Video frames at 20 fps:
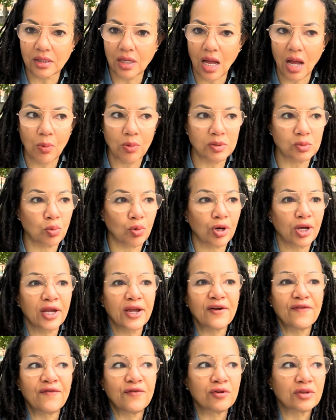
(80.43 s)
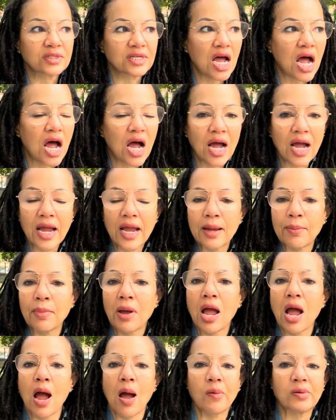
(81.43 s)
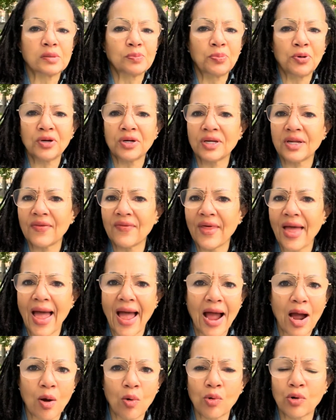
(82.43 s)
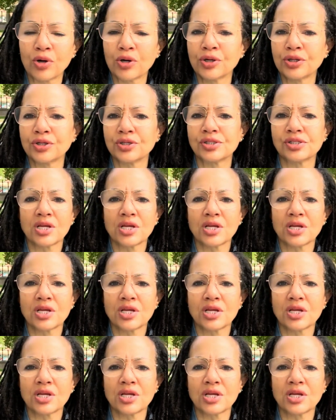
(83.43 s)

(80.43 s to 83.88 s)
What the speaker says: I was working full time. I was putting in the hours,